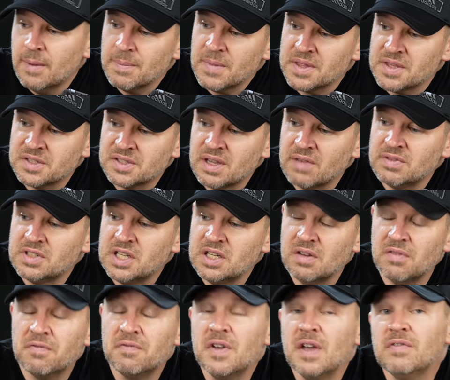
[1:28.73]
then the 17
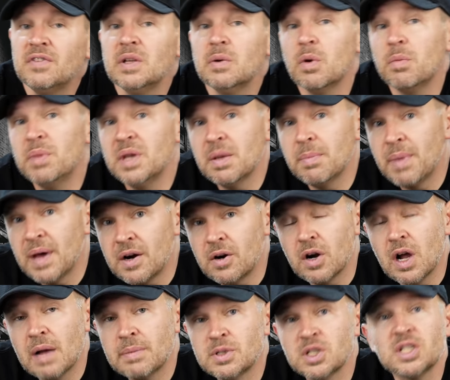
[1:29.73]
to 50 would be a
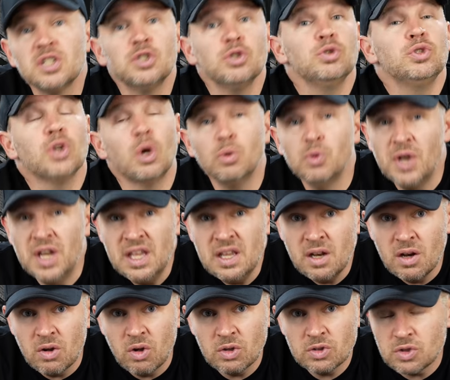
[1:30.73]
better option because you don't need
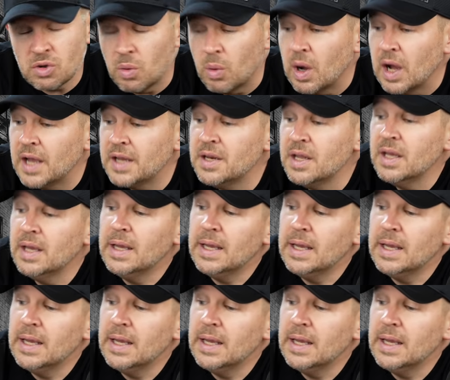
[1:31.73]
an ultra wide